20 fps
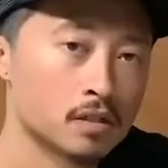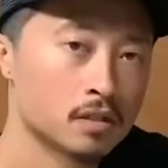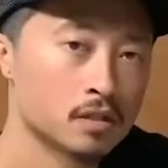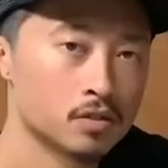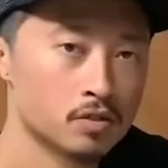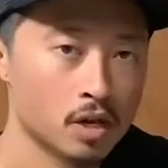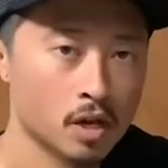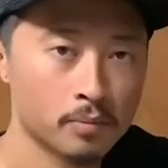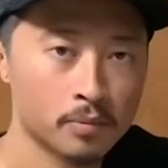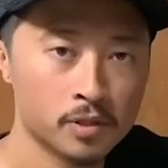
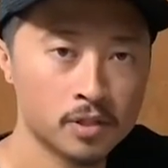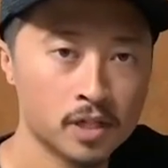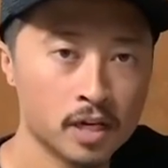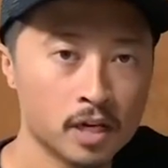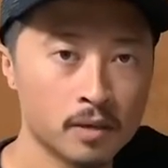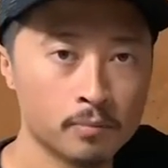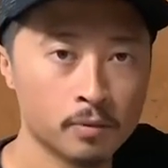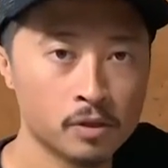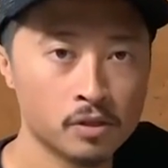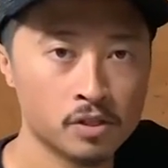Dropping the tire
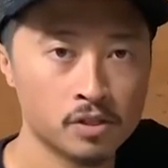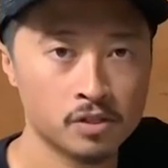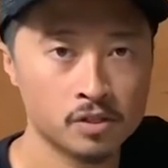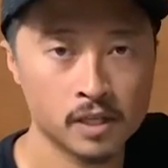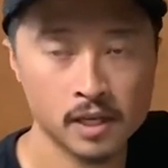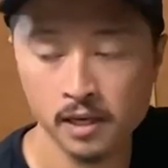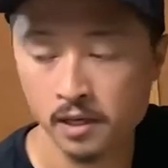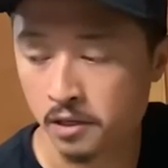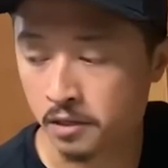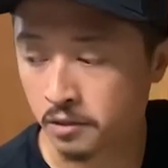pressures
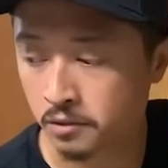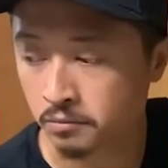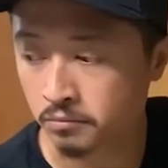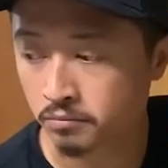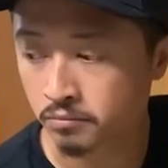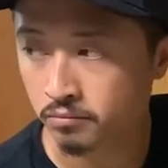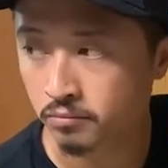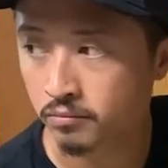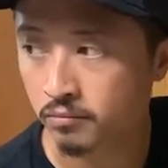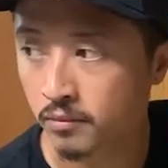down
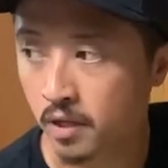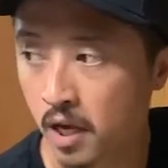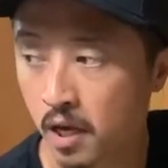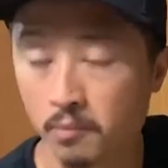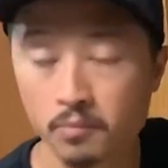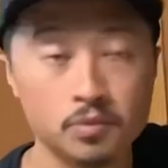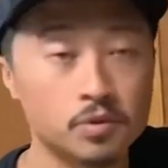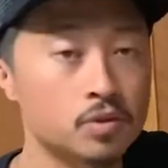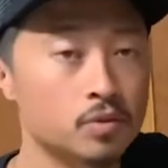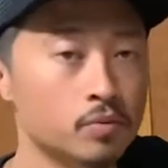
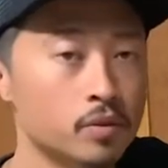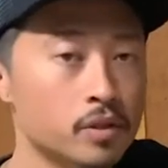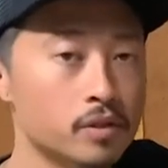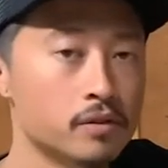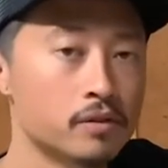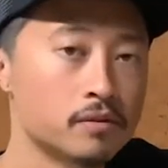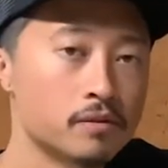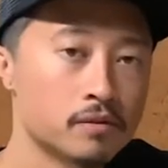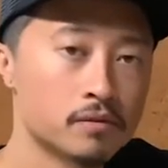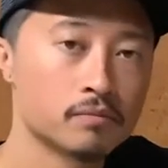helps
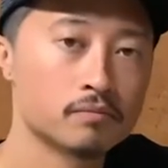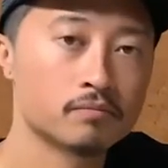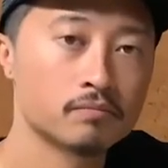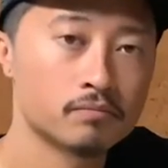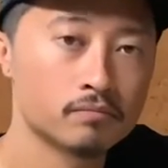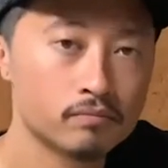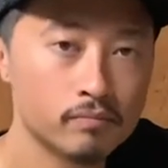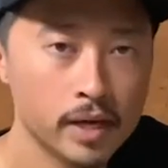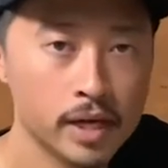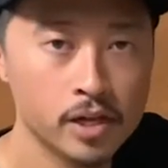with
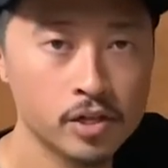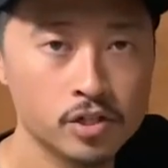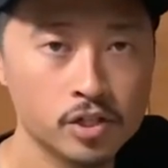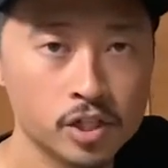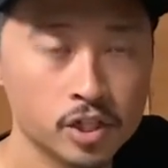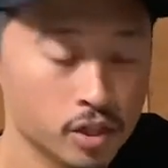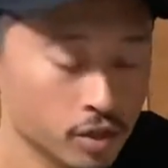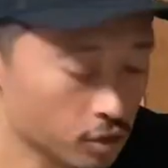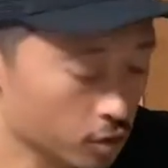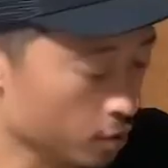managing
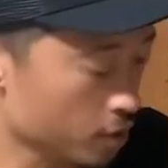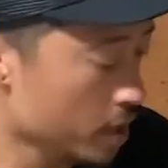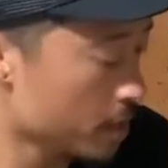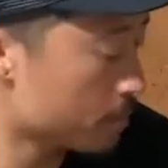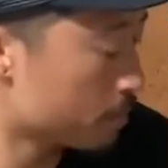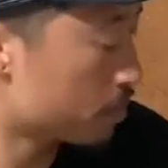your grip.